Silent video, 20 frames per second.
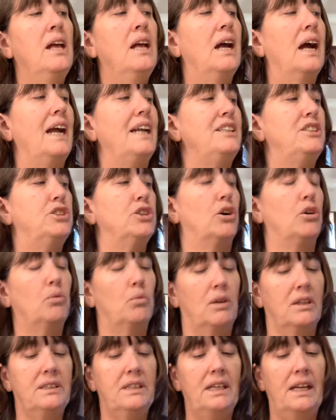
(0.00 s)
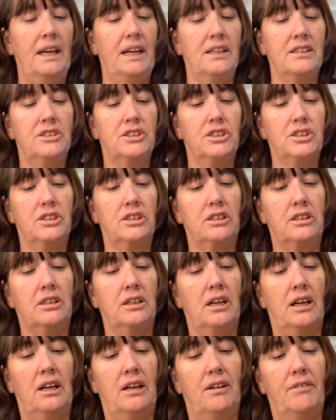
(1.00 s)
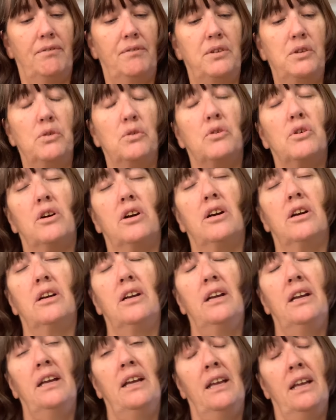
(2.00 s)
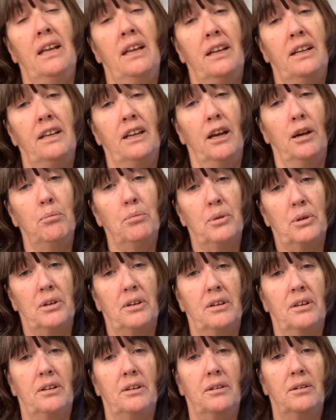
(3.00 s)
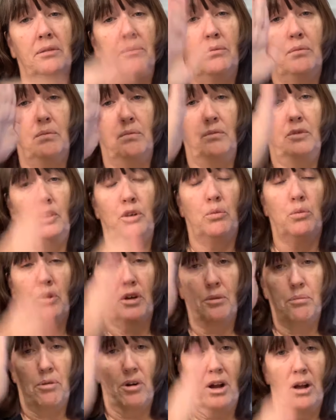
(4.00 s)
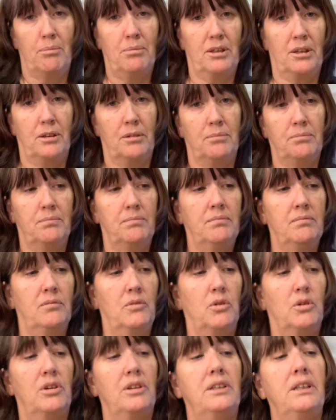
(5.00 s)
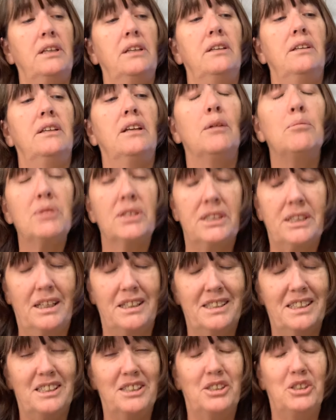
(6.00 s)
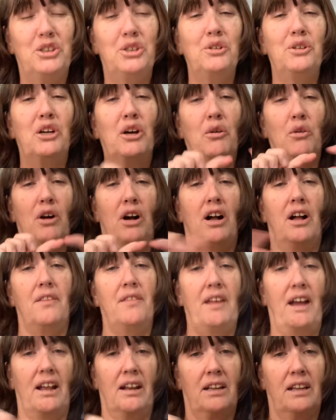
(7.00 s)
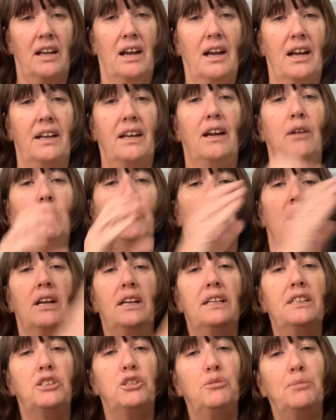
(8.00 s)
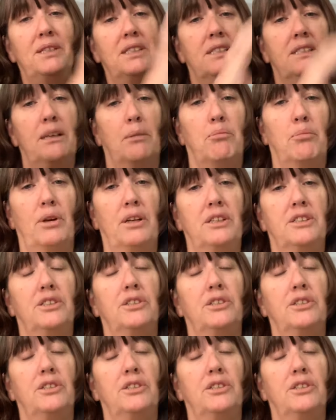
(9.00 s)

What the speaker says: I don't want the answer of your number, your word problem, or the number sentence to go on that line. I want it to be separate.